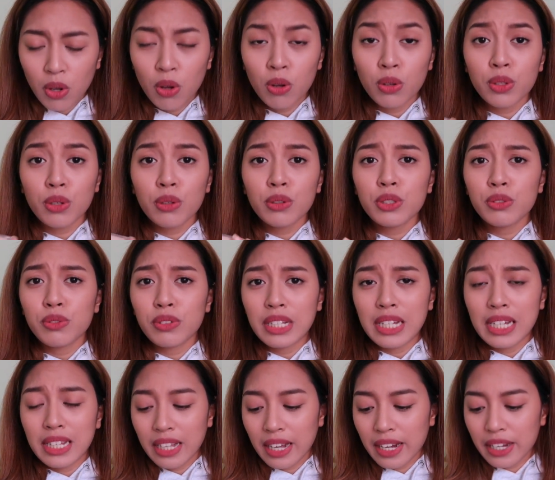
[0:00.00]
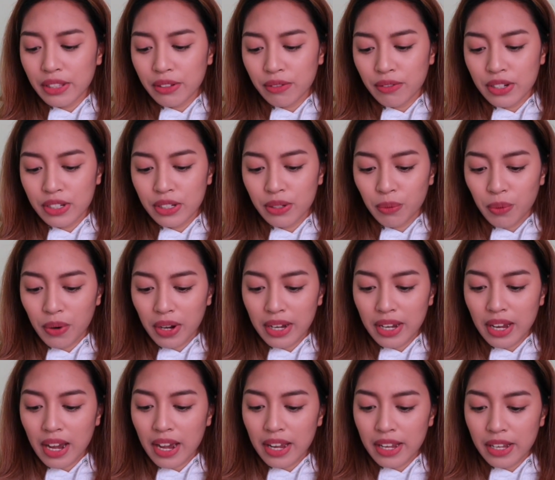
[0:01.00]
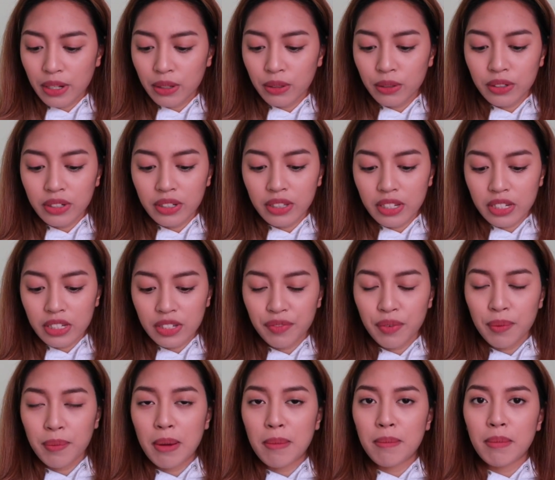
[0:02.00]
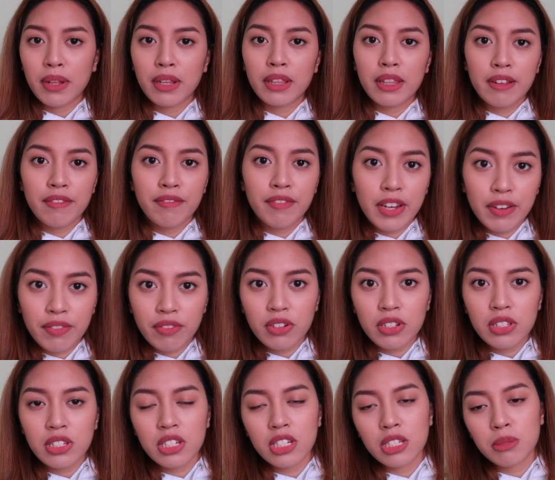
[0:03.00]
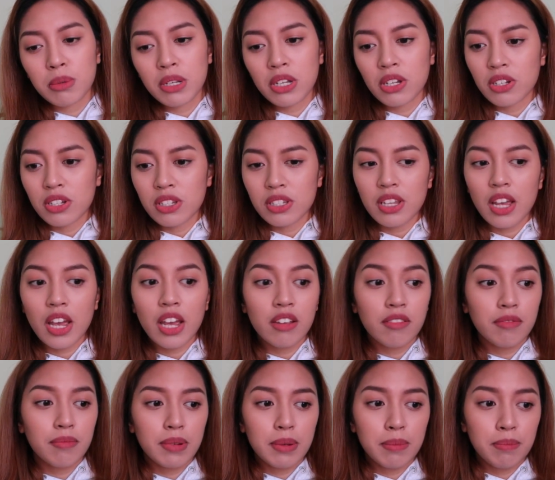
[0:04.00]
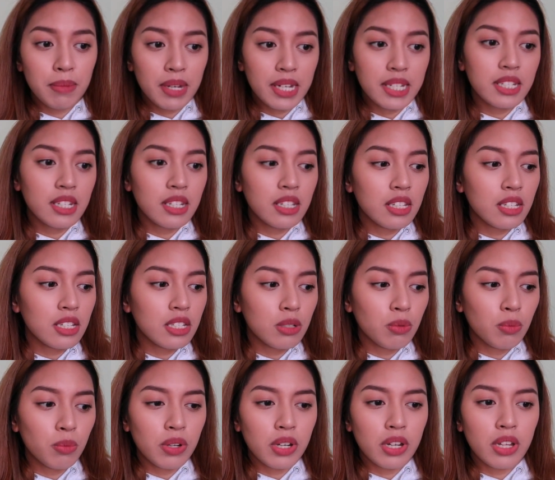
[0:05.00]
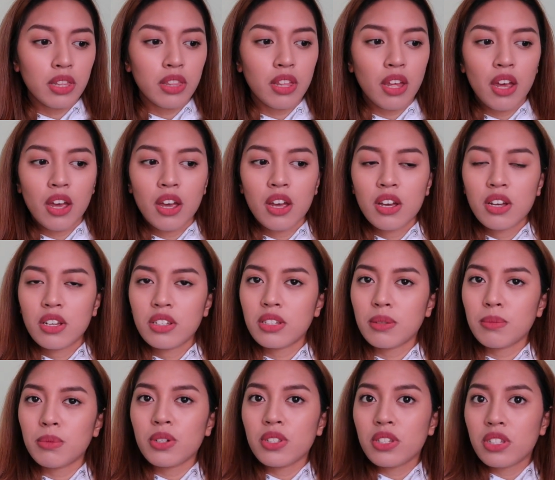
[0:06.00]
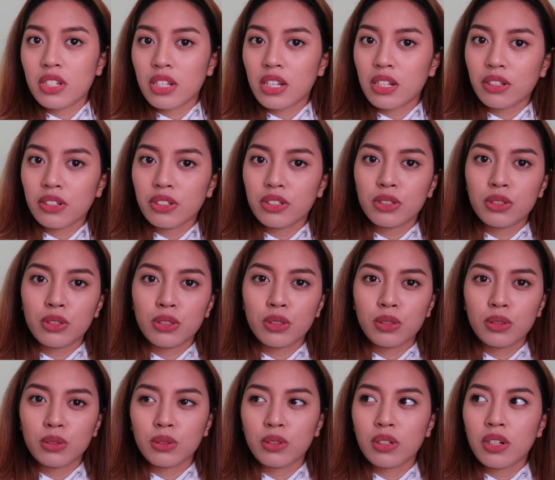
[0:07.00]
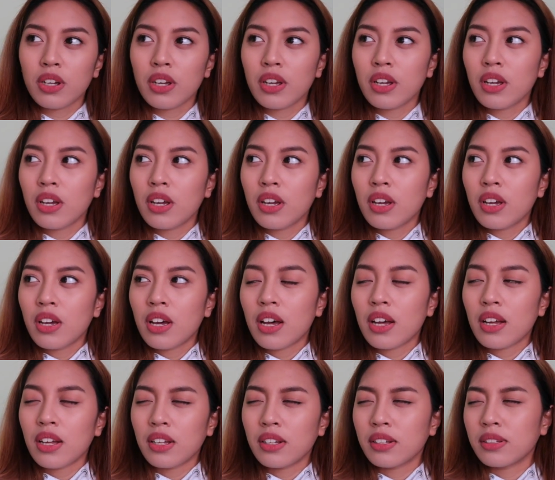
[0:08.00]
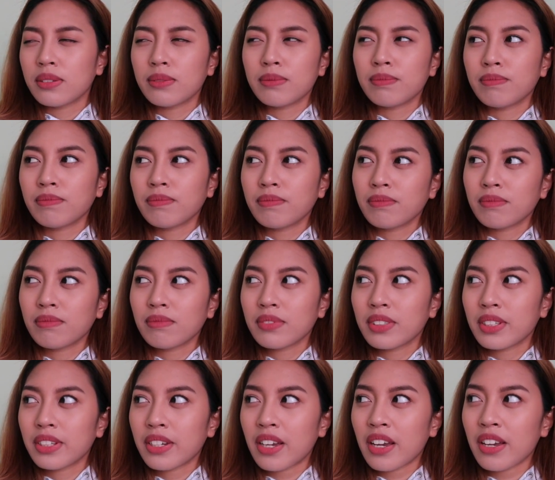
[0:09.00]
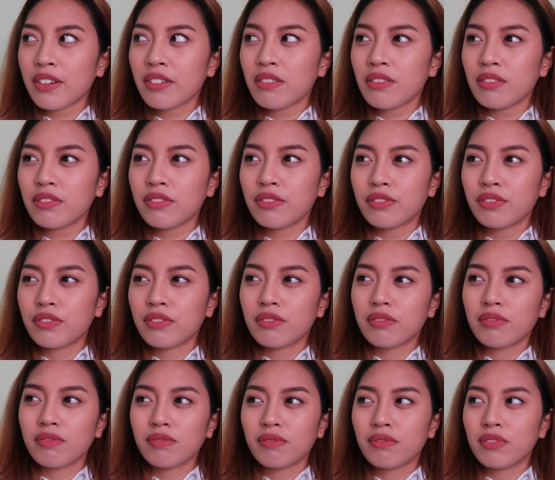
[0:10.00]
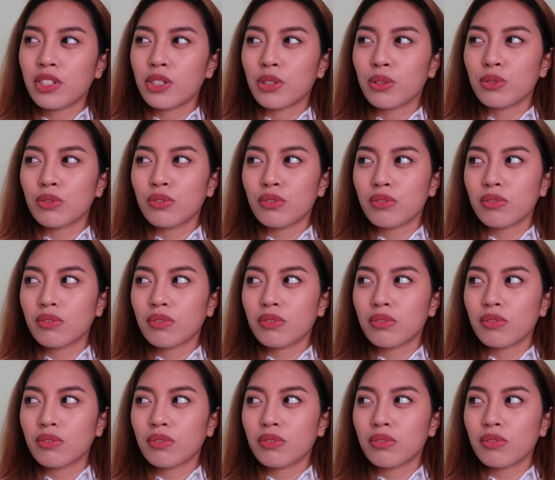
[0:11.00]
Although it's really light, the reason why I included this for my monthly favorites is because I've been mixing this with some concealers to kind of, you know,